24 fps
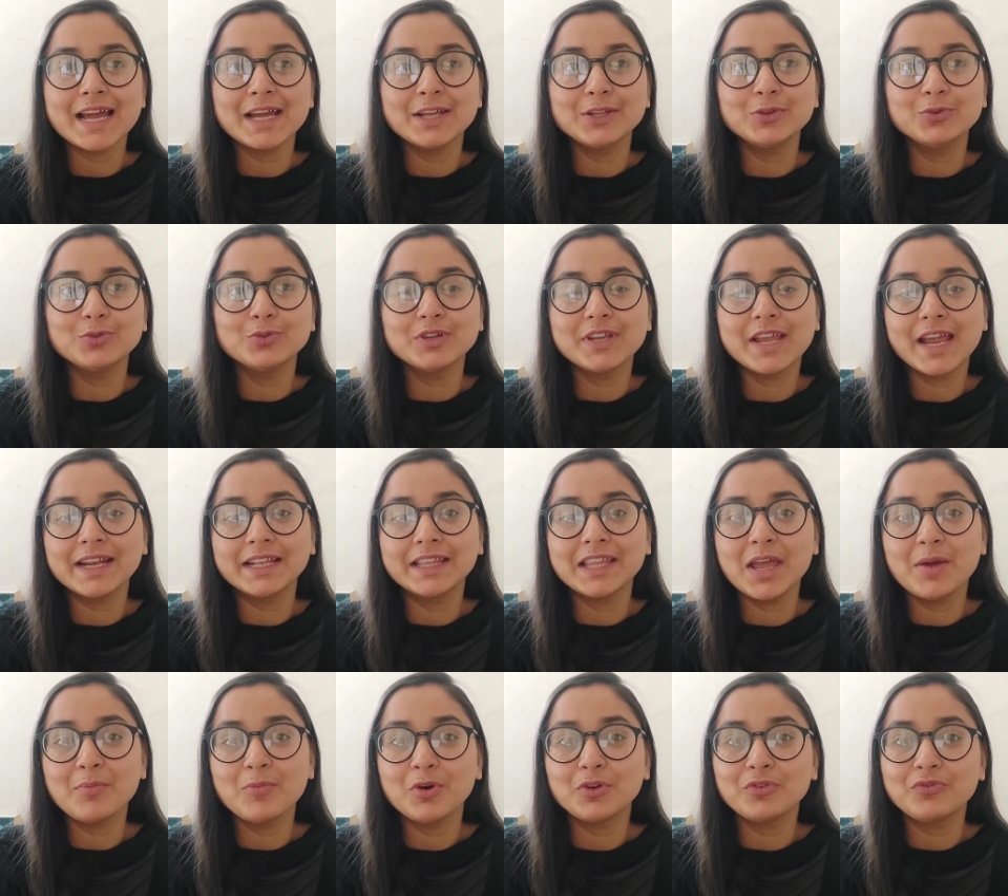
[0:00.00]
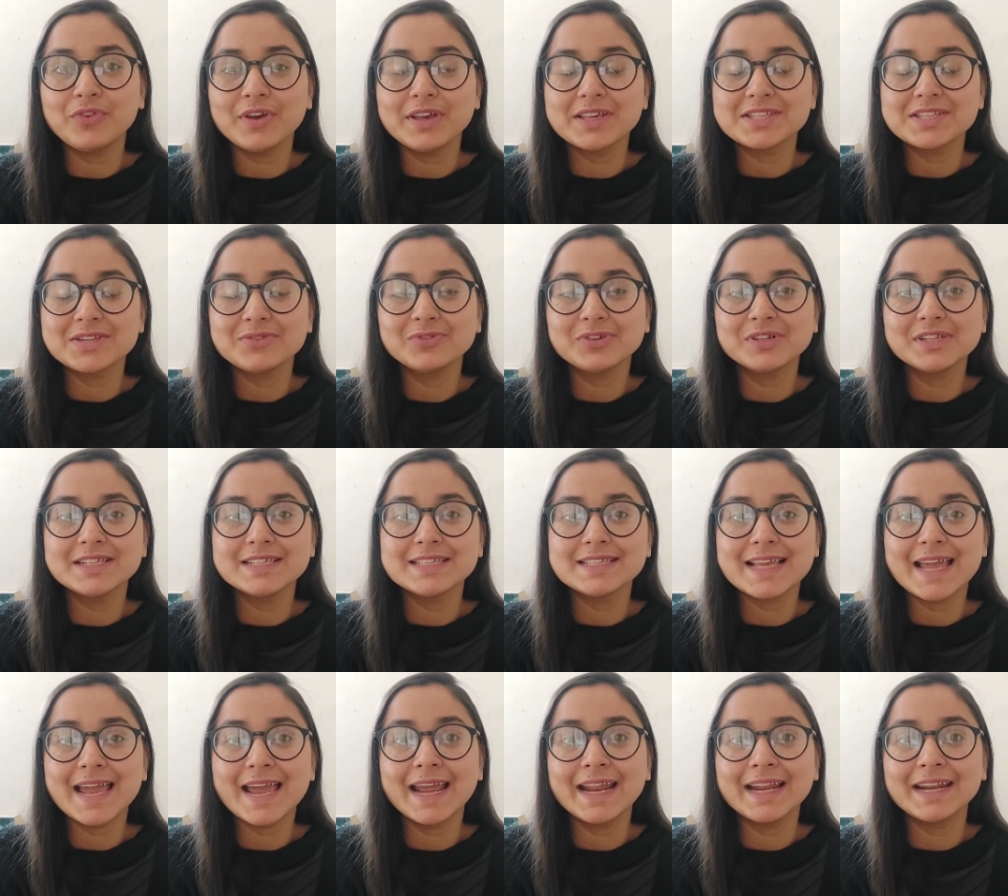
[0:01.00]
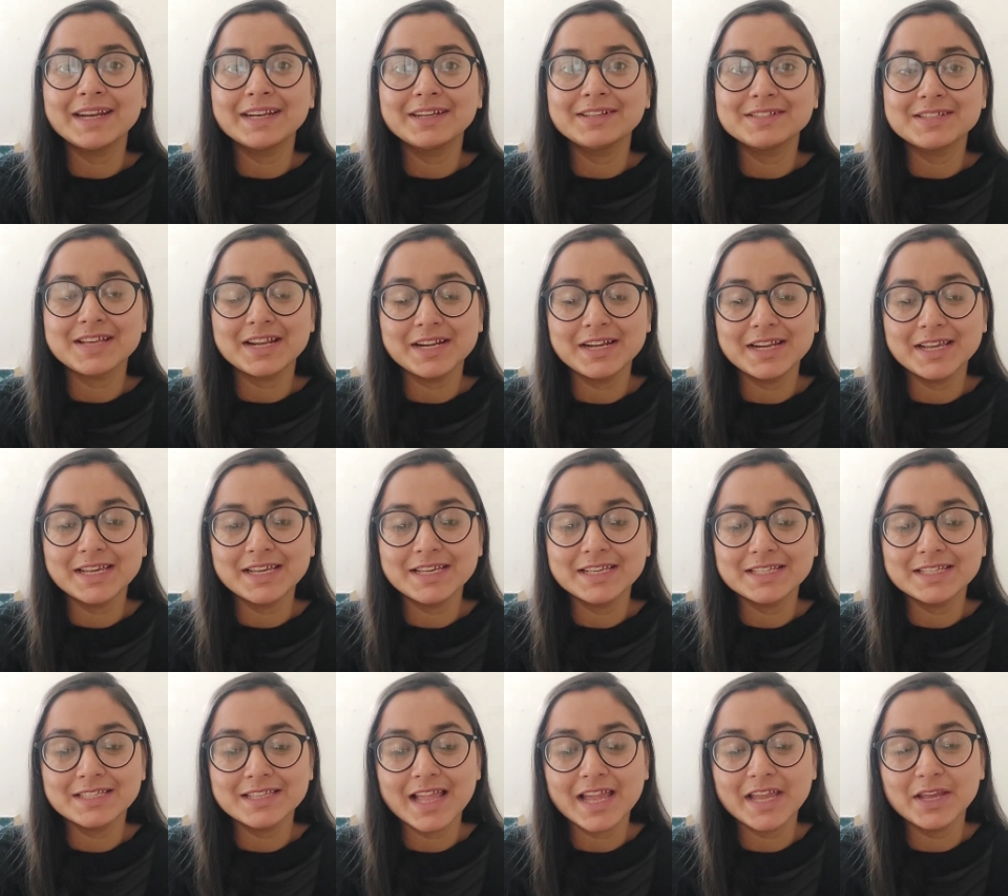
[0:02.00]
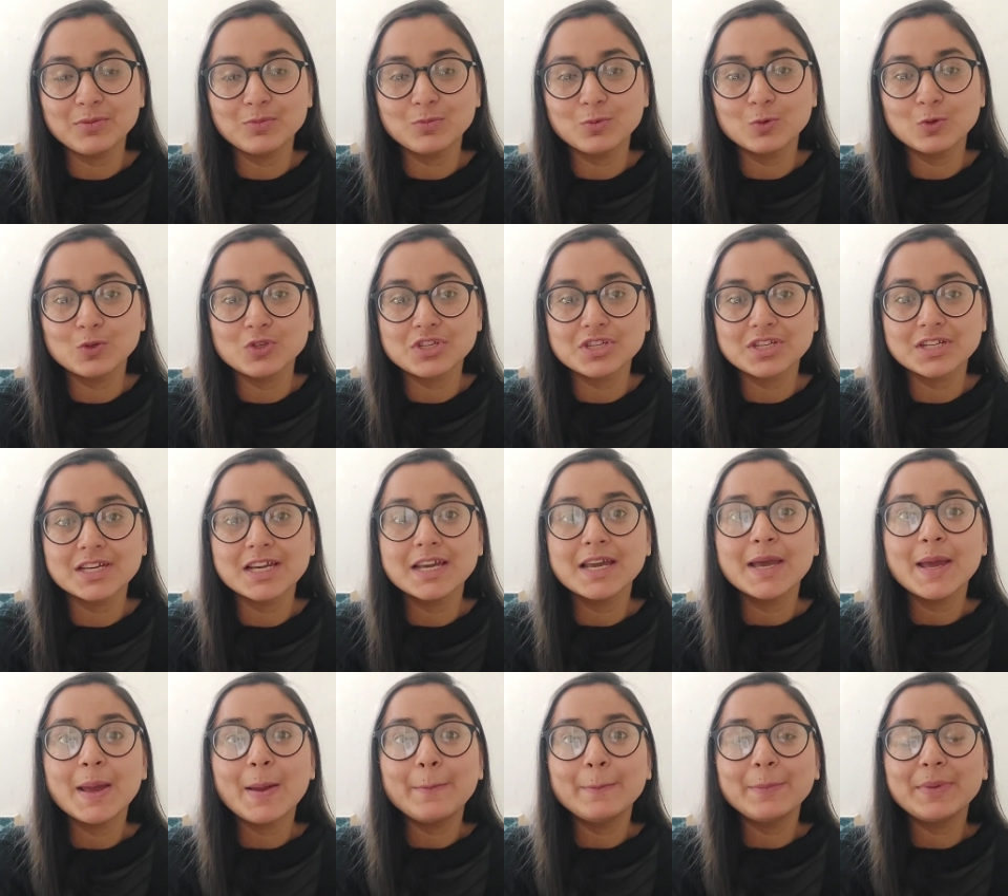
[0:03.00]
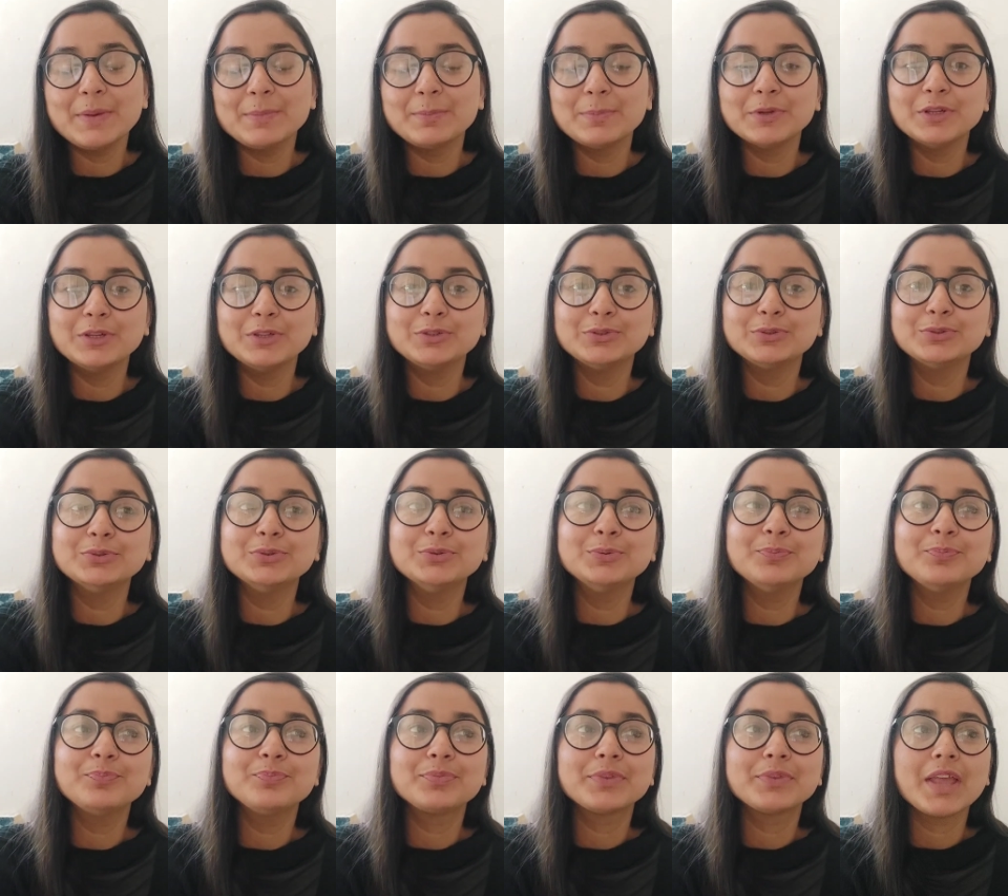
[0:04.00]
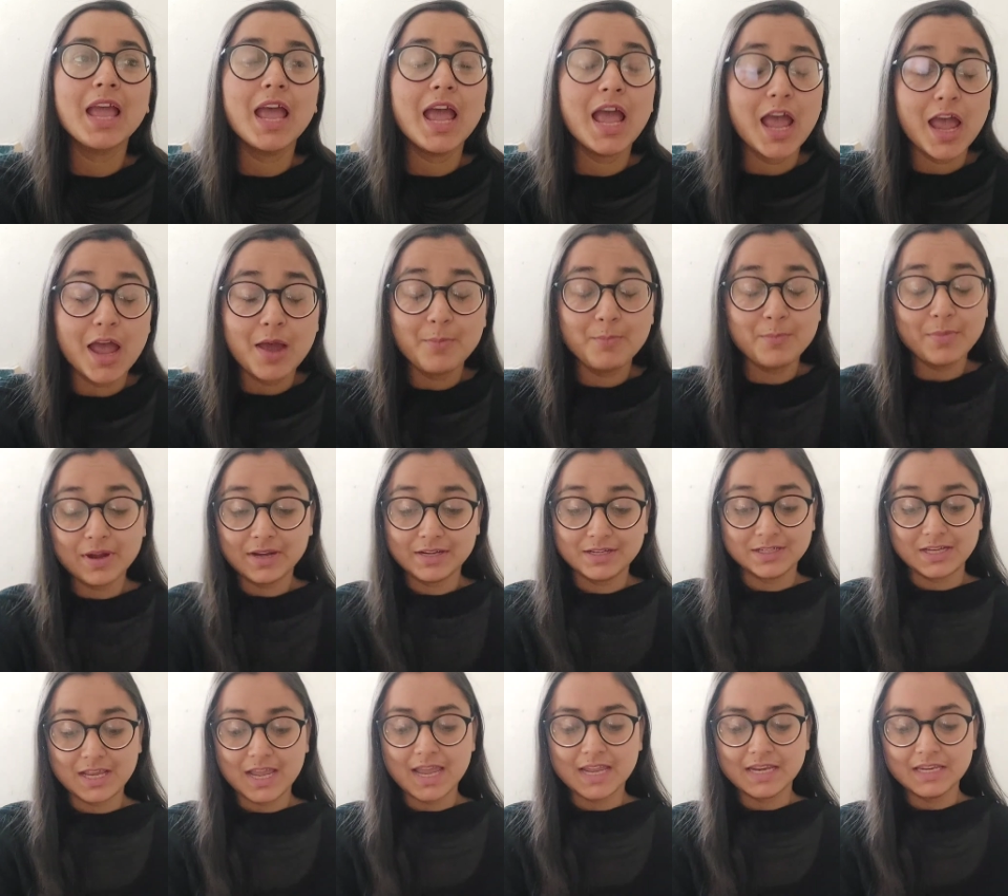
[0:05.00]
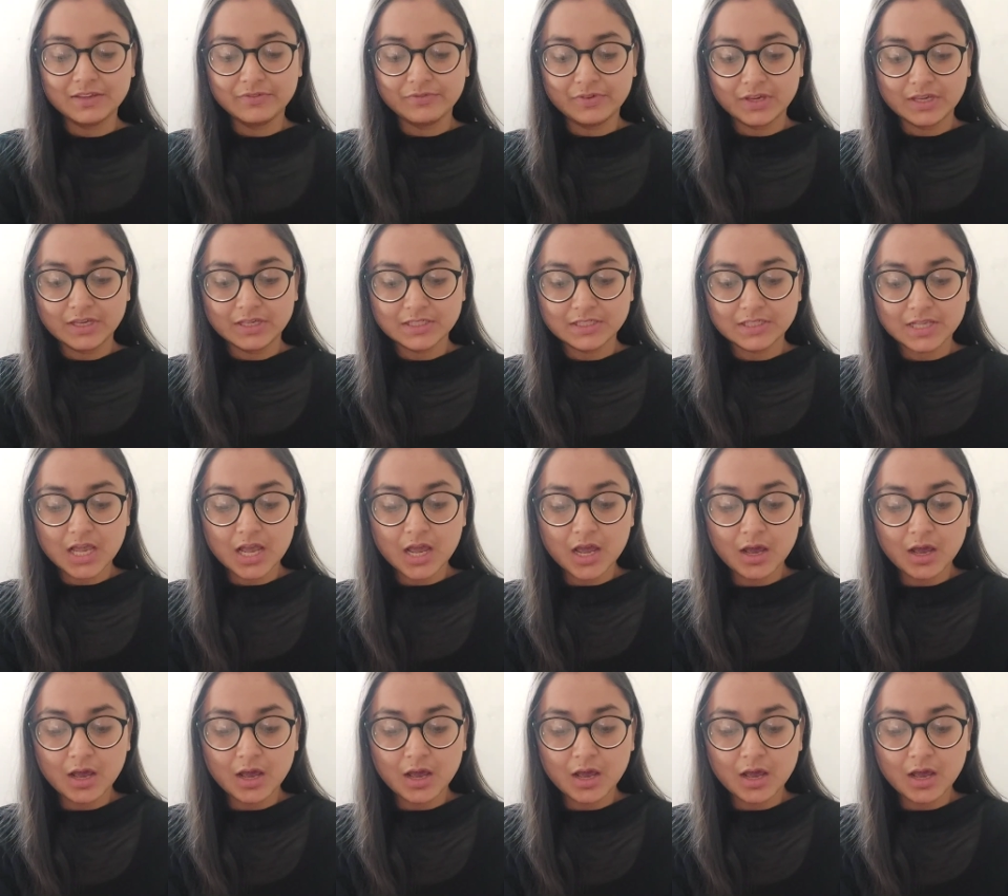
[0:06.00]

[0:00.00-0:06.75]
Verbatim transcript: I don't get them on festivals and Sundays like most people do. But anyways,